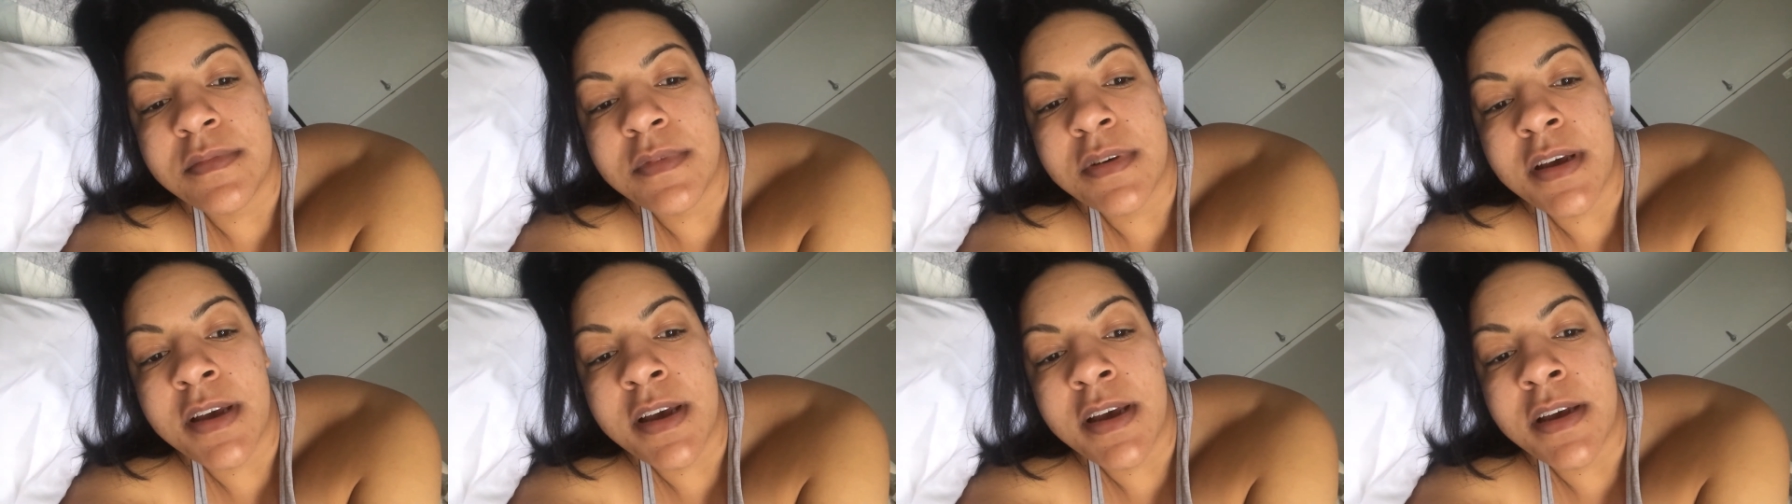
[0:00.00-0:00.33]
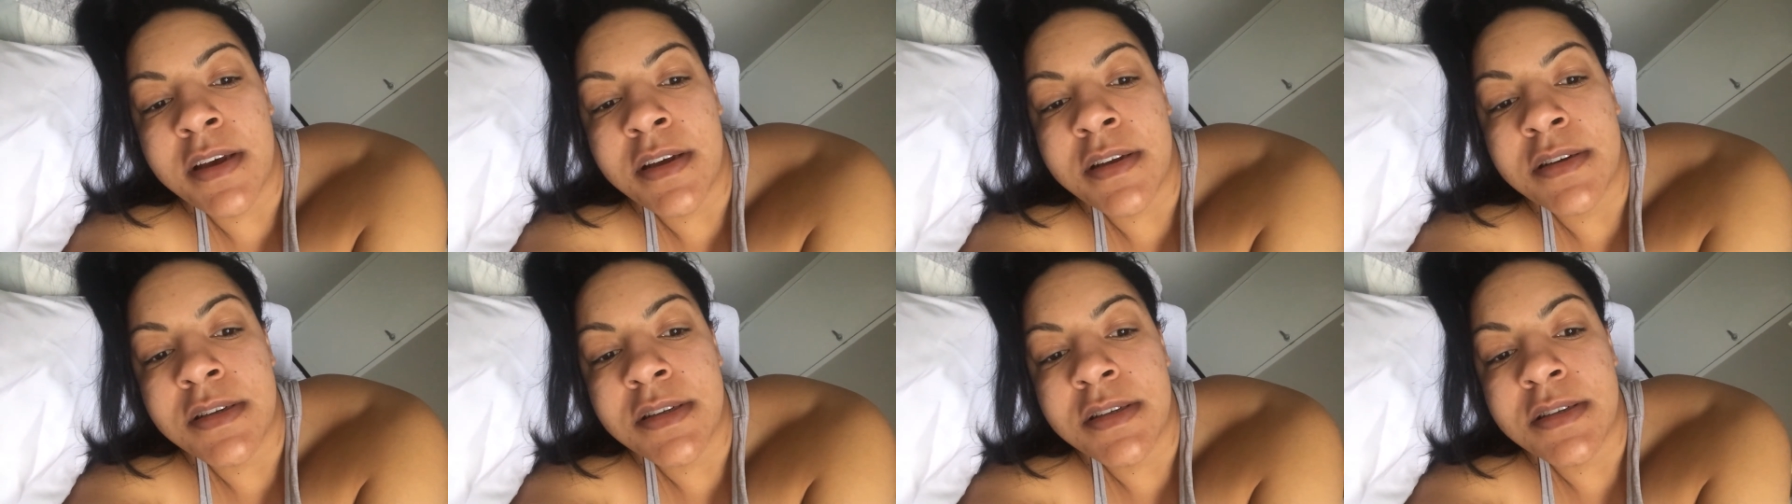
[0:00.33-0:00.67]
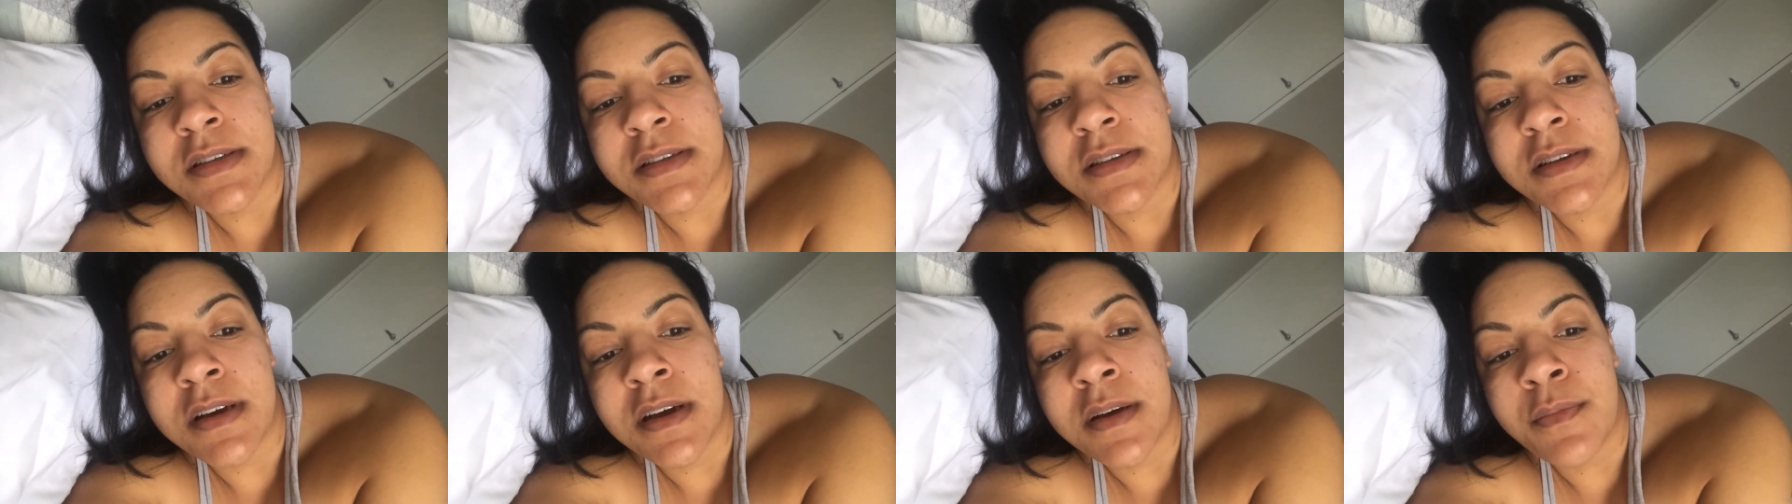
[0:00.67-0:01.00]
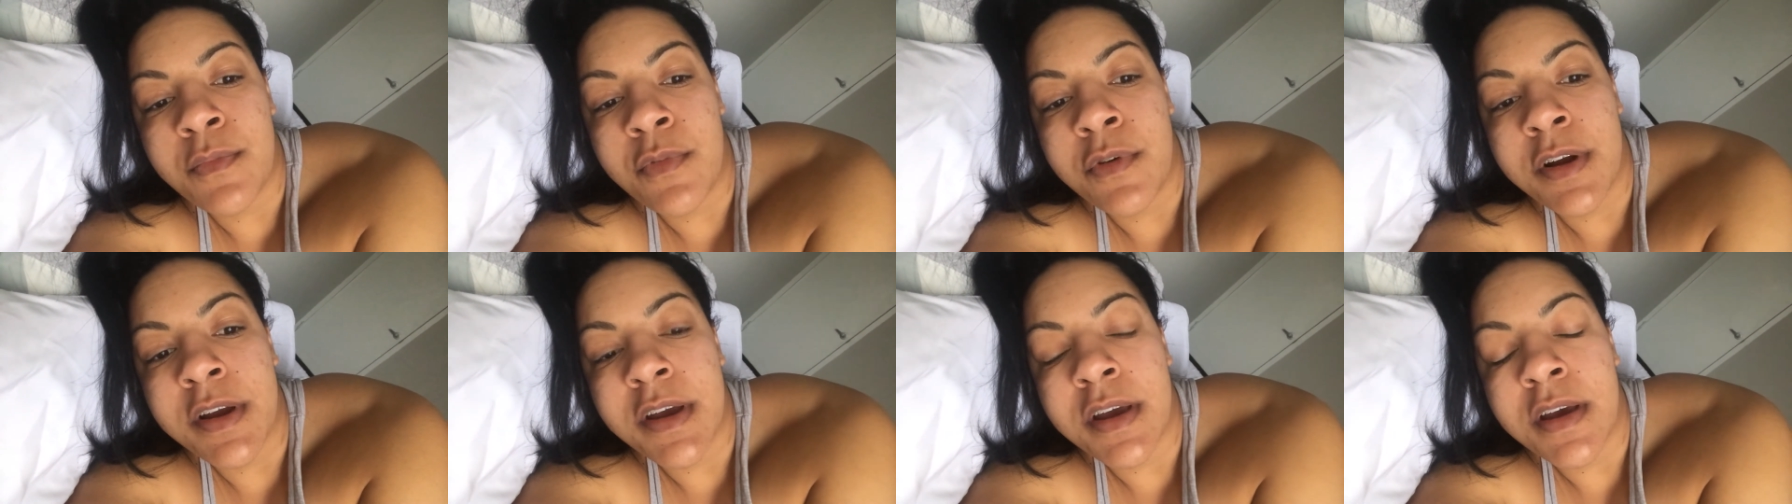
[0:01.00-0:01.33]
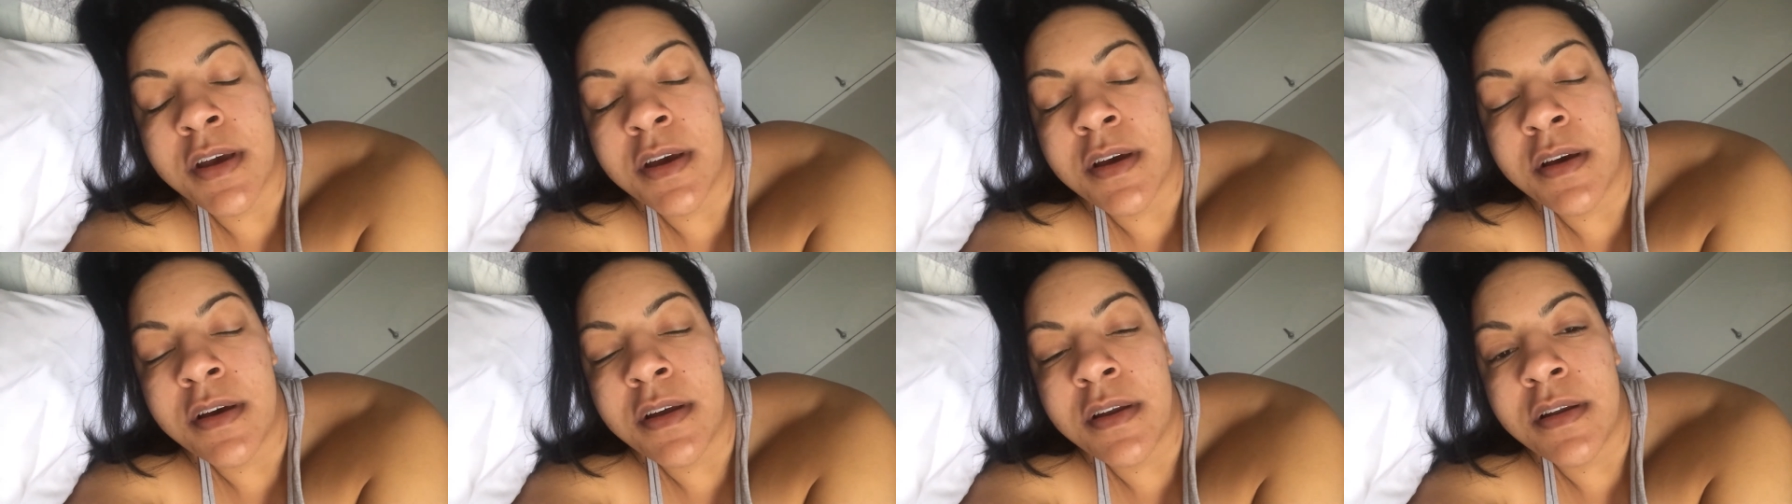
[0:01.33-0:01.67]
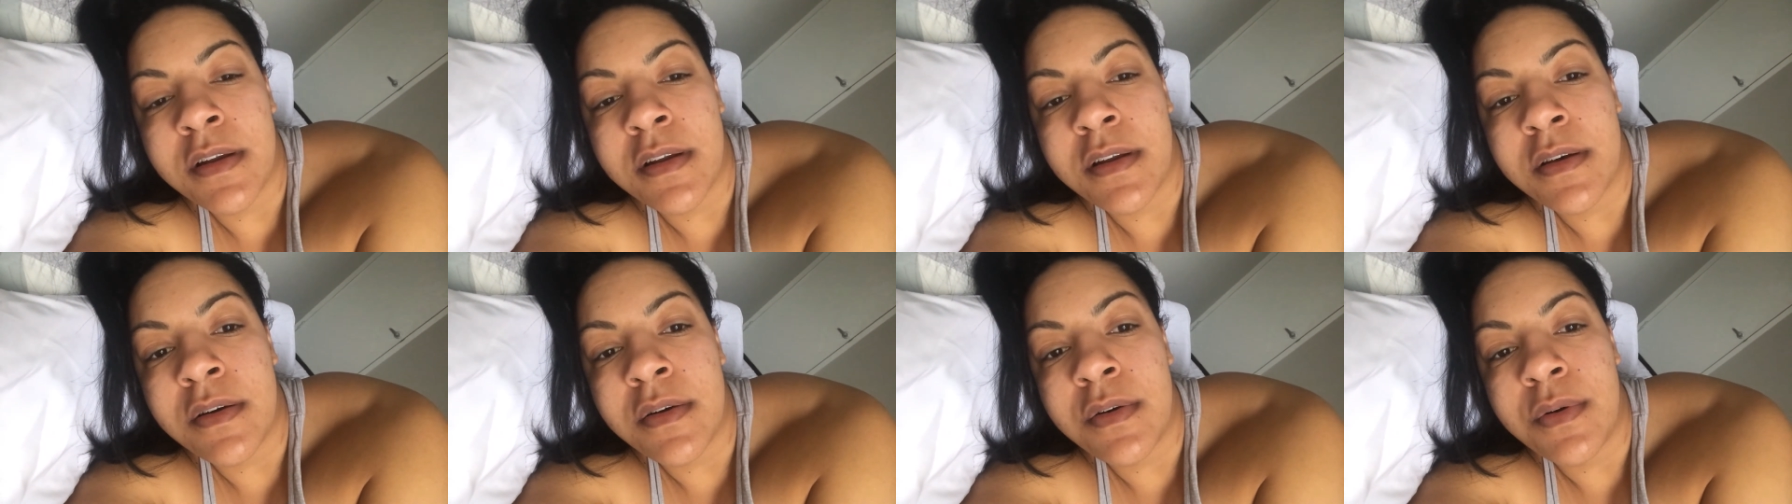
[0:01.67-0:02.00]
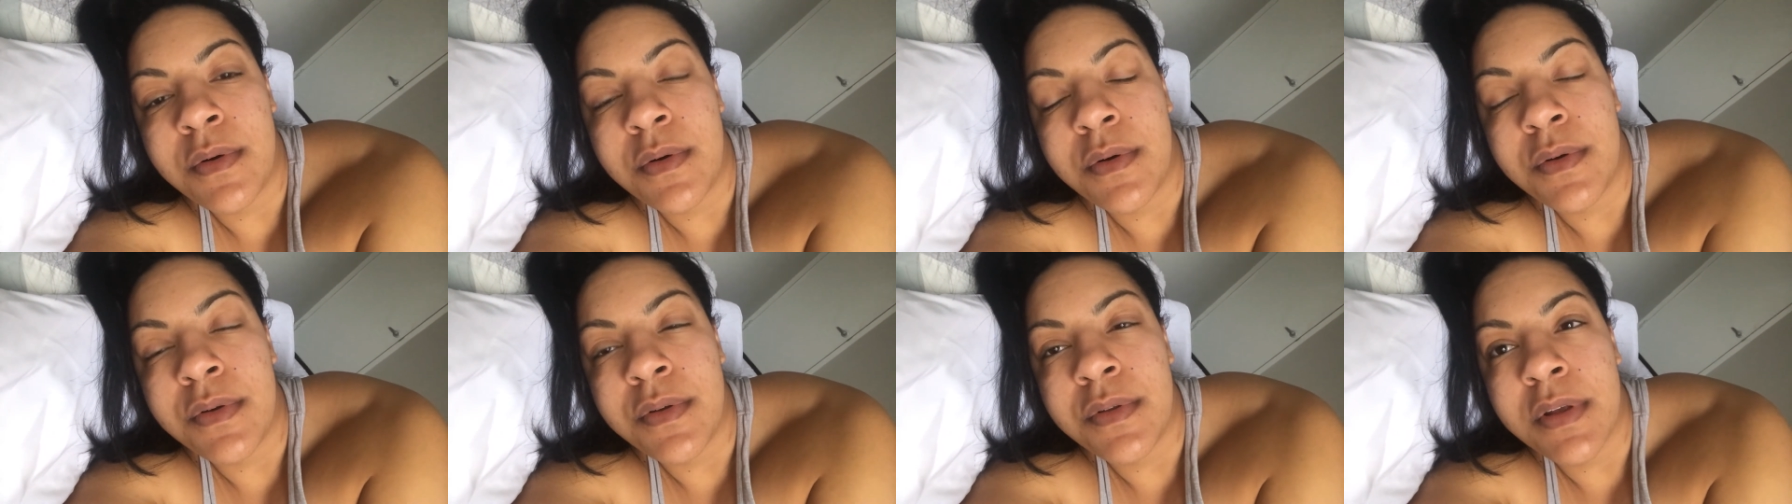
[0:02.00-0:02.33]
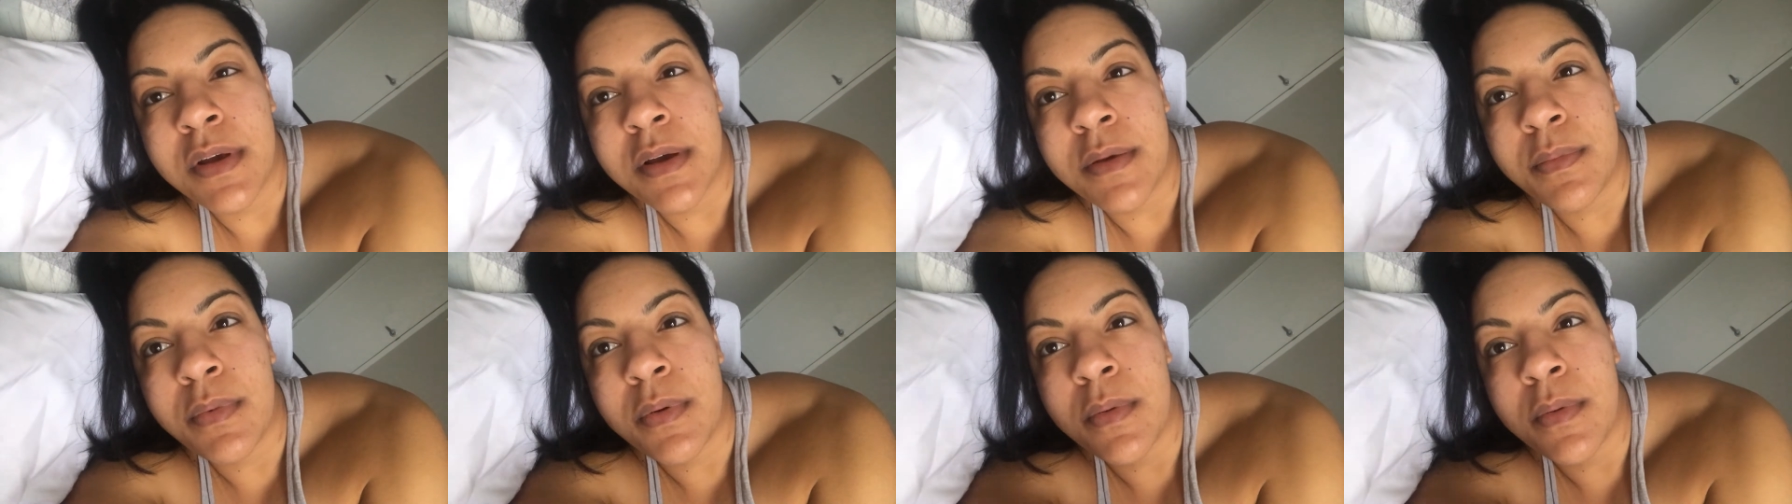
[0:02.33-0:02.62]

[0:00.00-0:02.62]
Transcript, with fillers: And I'm working on a whole like